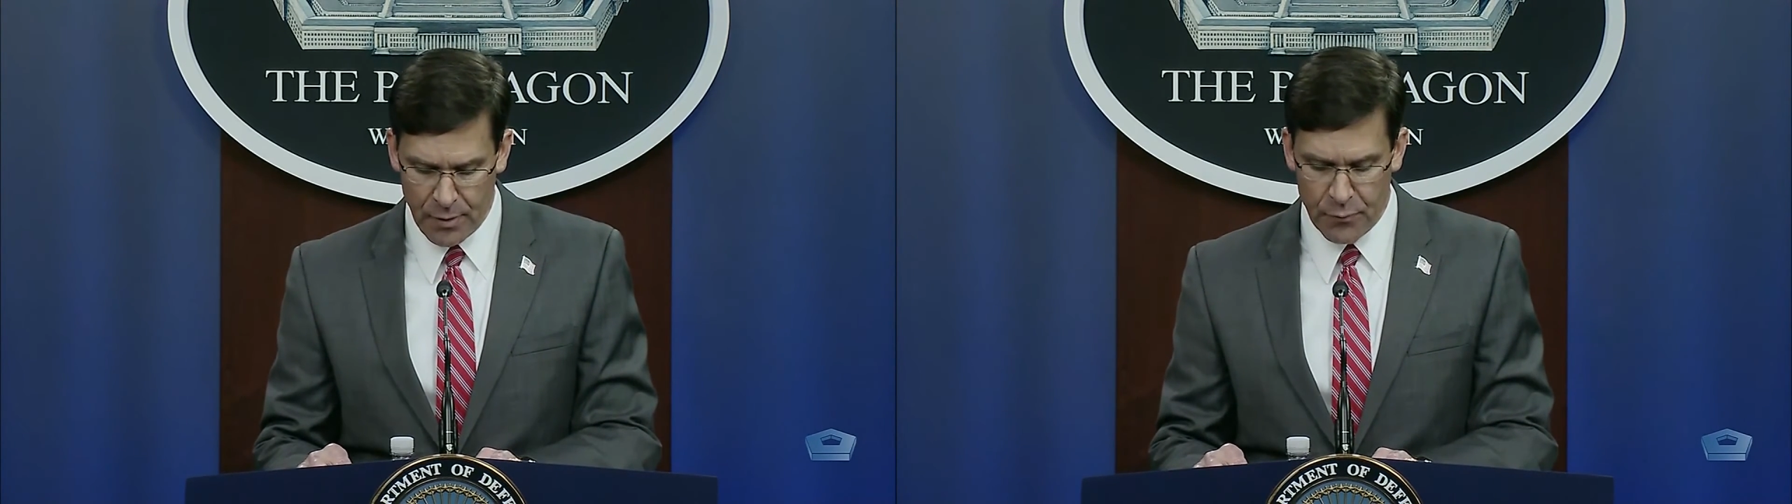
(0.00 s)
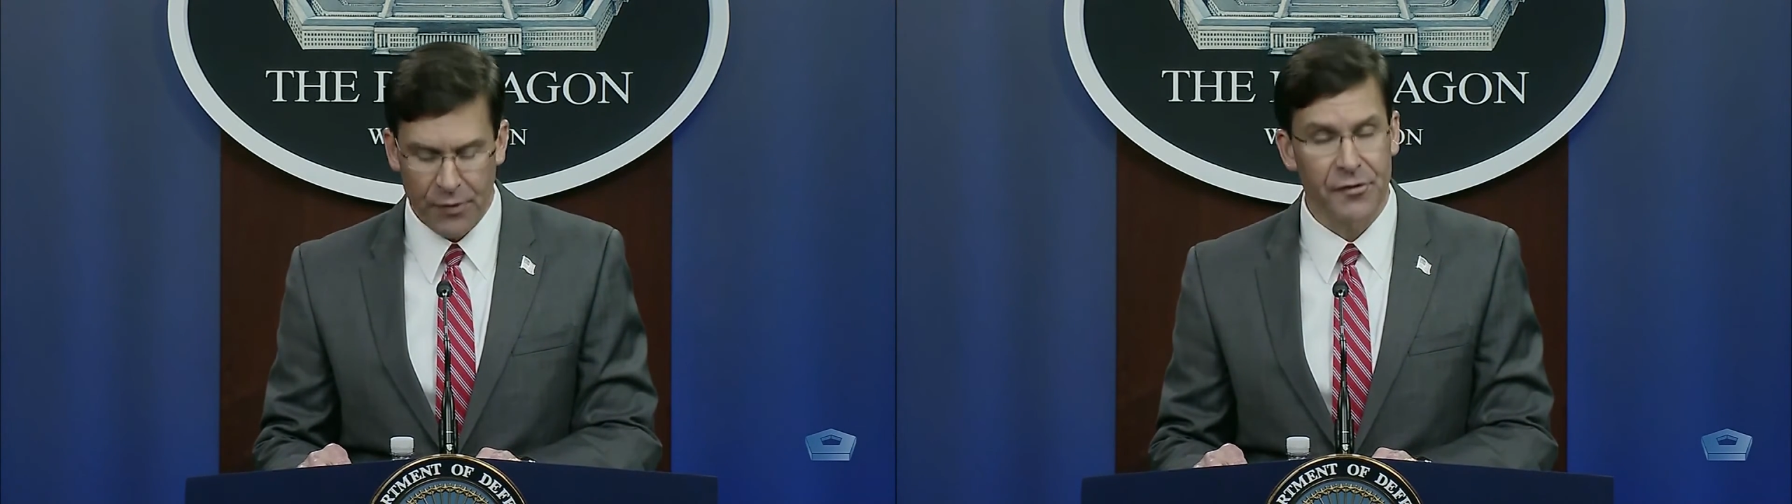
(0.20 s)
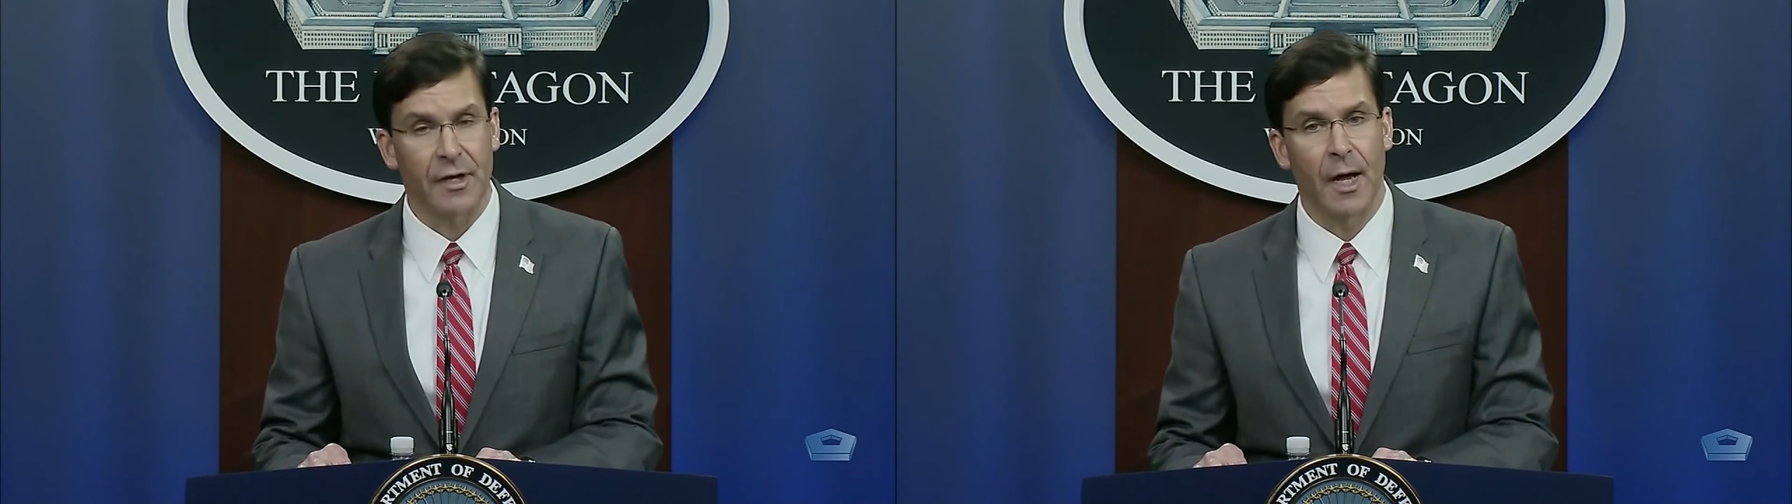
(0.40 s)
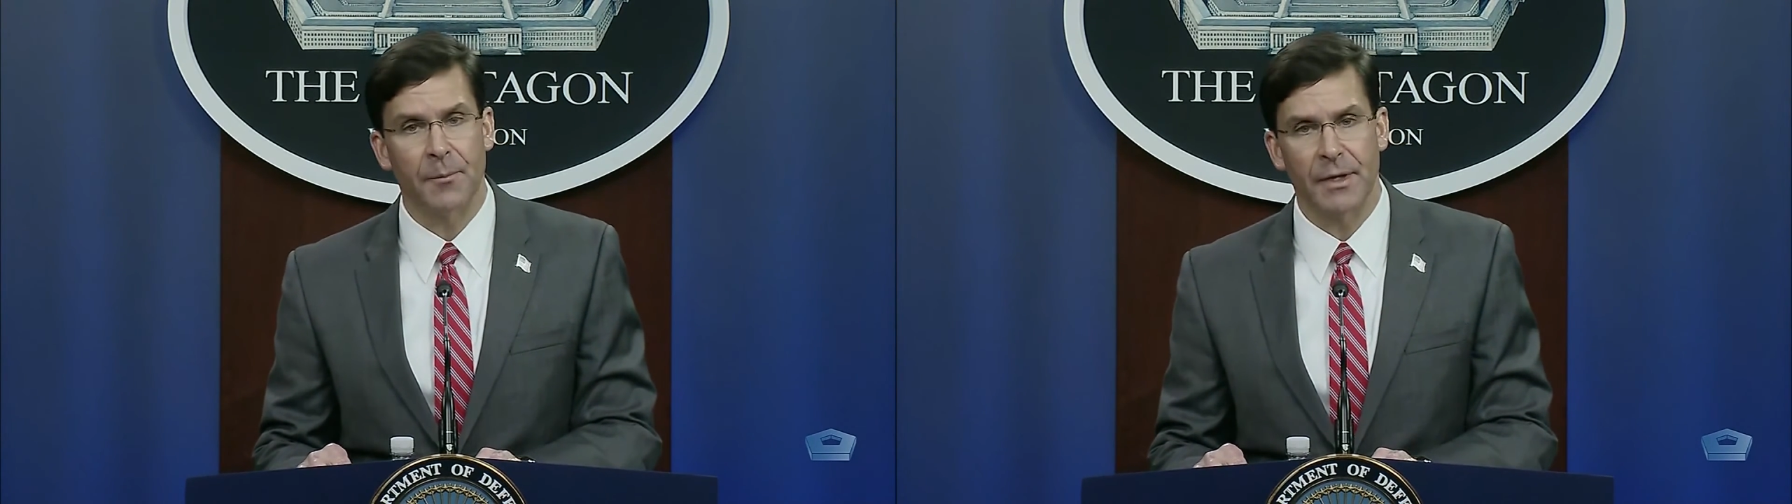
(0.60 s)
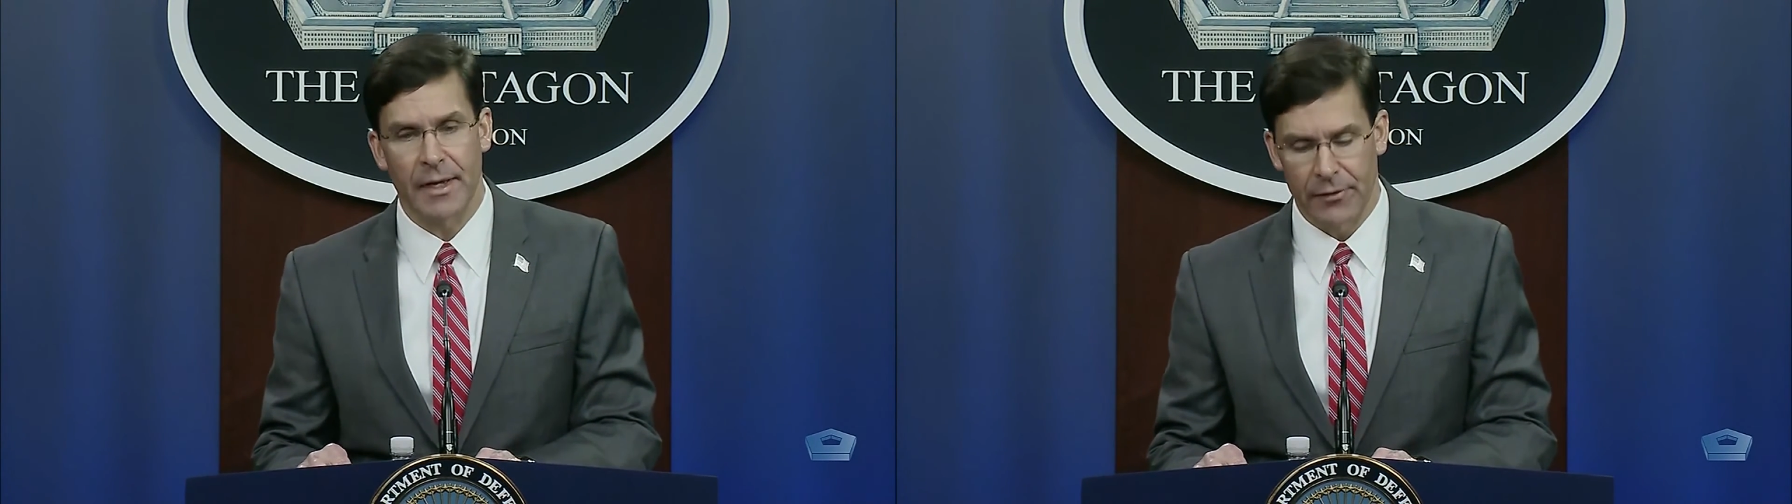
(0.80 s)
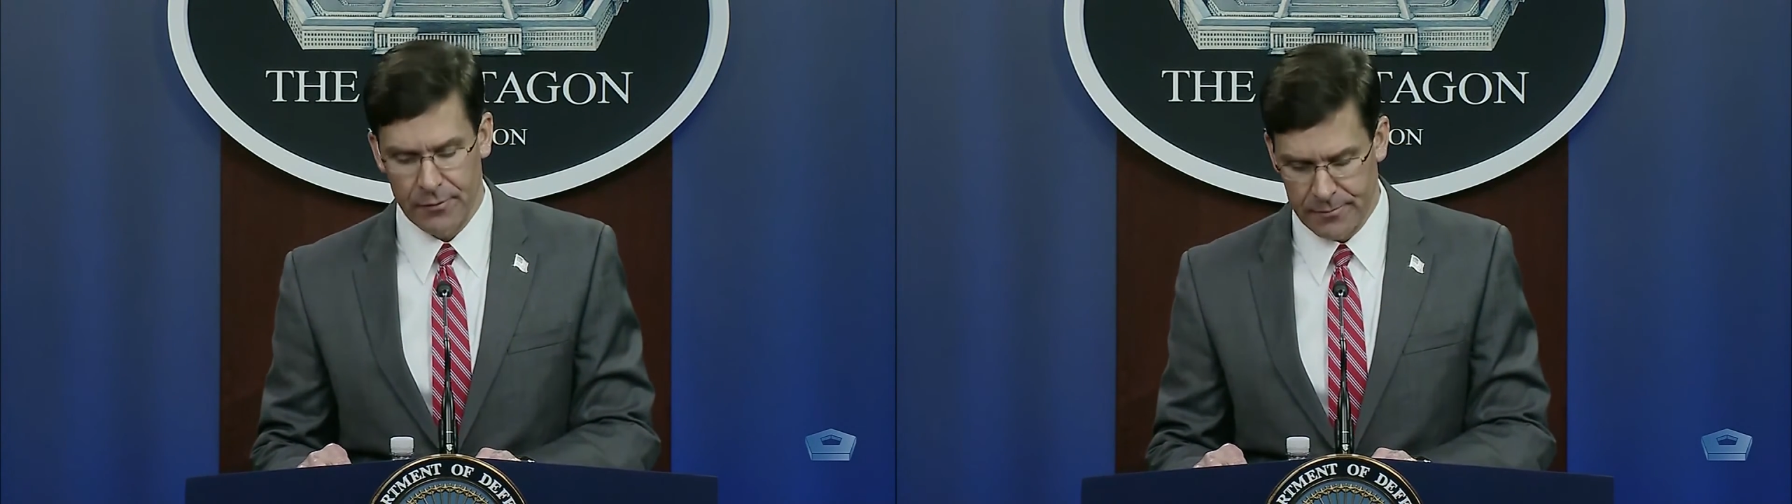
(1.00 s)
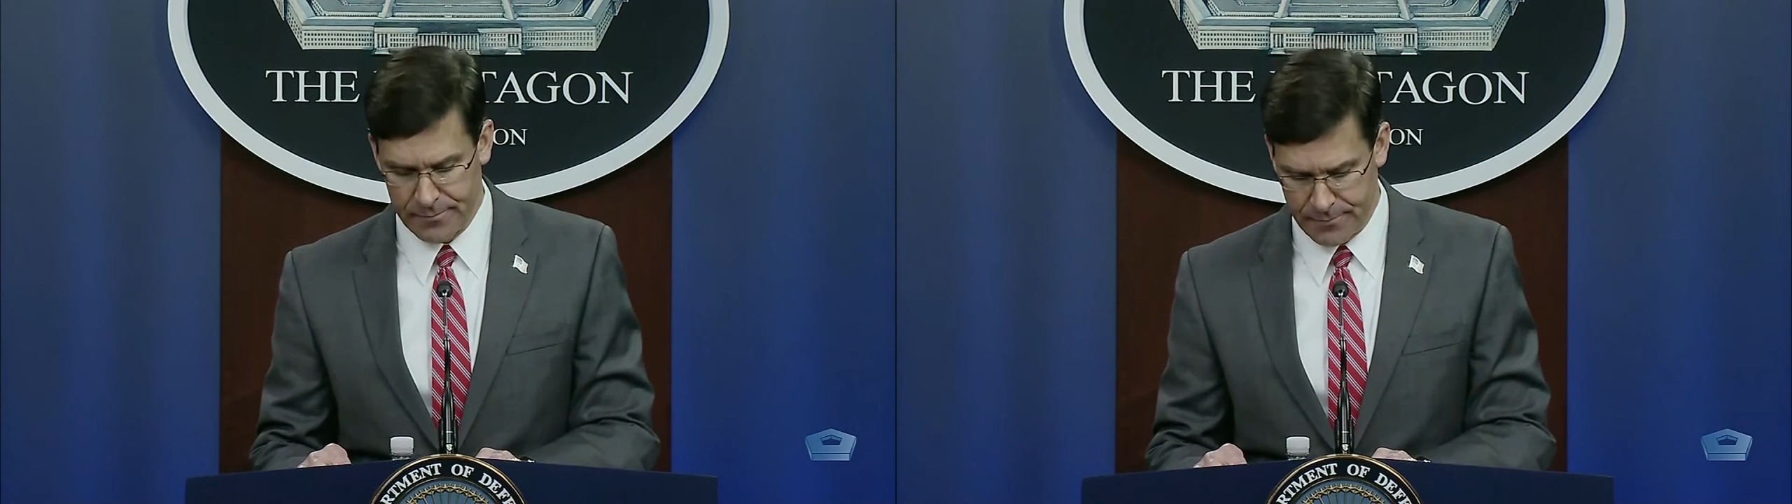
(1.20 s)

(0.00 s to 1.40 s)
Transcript: for us to come together